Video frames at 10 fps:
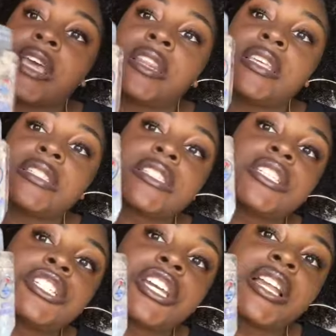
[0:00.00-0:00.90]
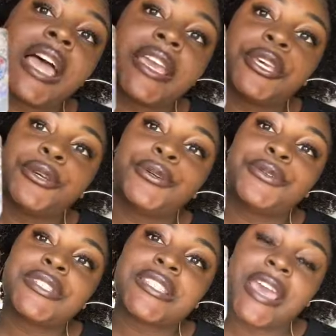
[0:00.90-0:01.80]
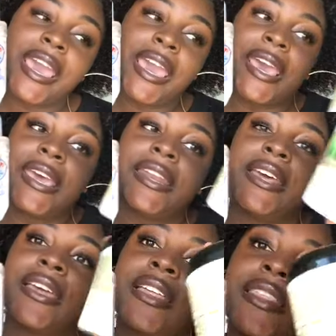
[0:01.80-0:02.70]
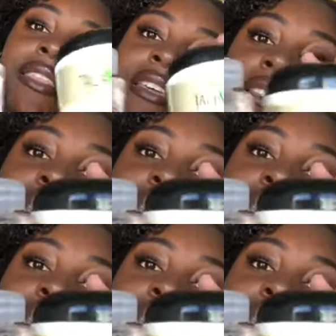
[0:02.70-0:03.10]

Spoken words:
this is the gel I used, and this